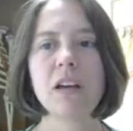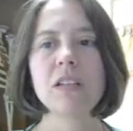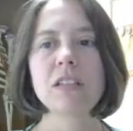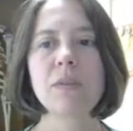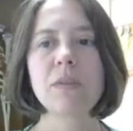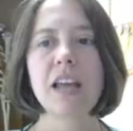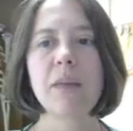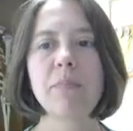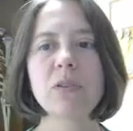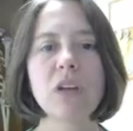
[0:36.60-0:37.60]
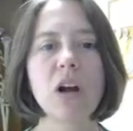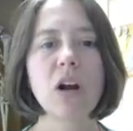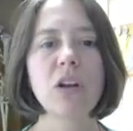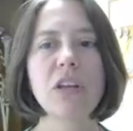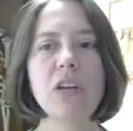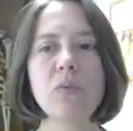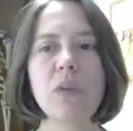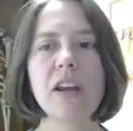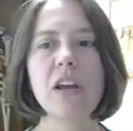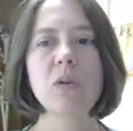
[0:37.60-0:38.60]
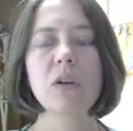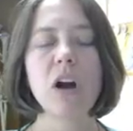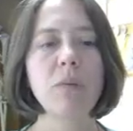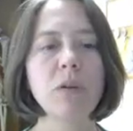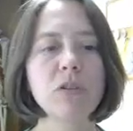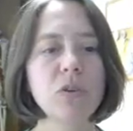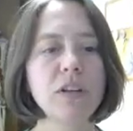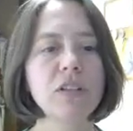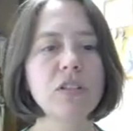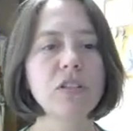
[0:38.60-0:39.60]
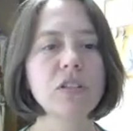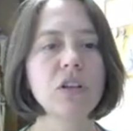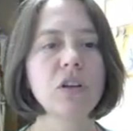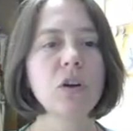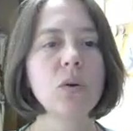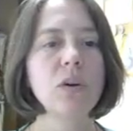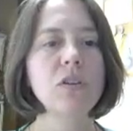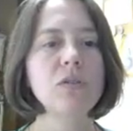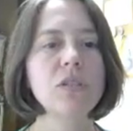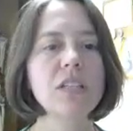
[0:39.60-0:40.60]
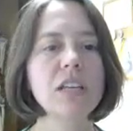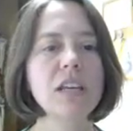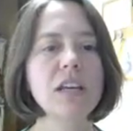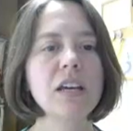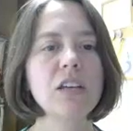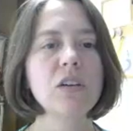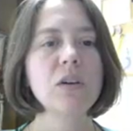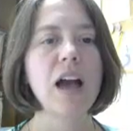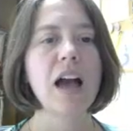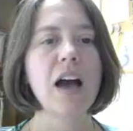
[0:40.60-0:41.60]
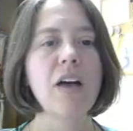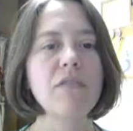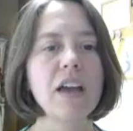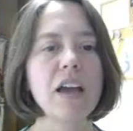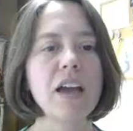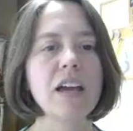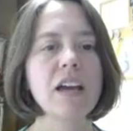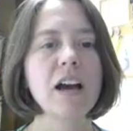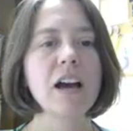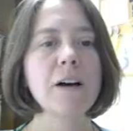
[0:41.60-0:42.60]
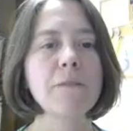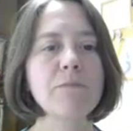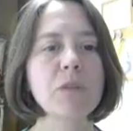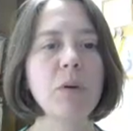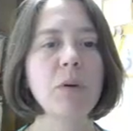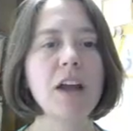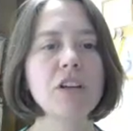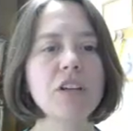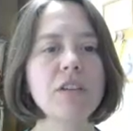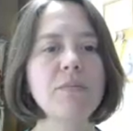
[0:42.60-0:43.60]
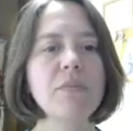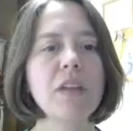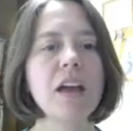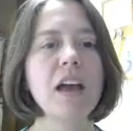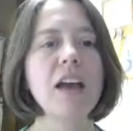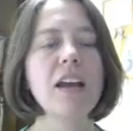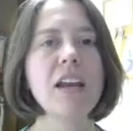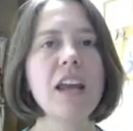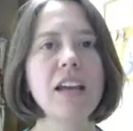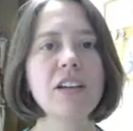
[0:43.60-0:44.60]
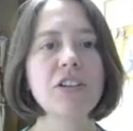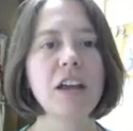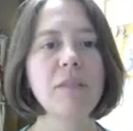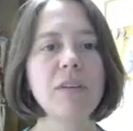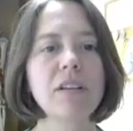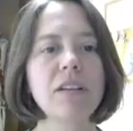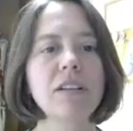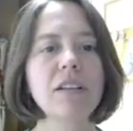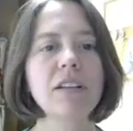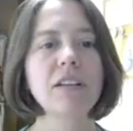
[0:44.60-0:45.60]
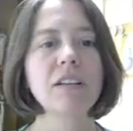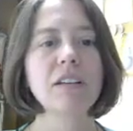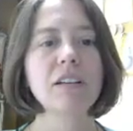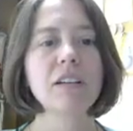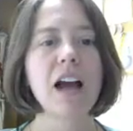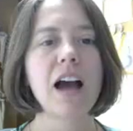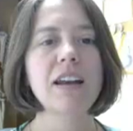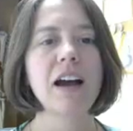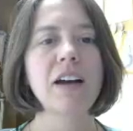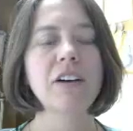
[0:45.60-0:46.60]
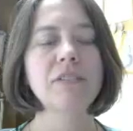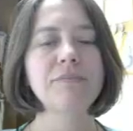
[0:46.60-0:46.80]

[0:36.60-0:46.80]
Some examples are the radiocarpal joints, where you see you have a depression and an egg-shaped condyle.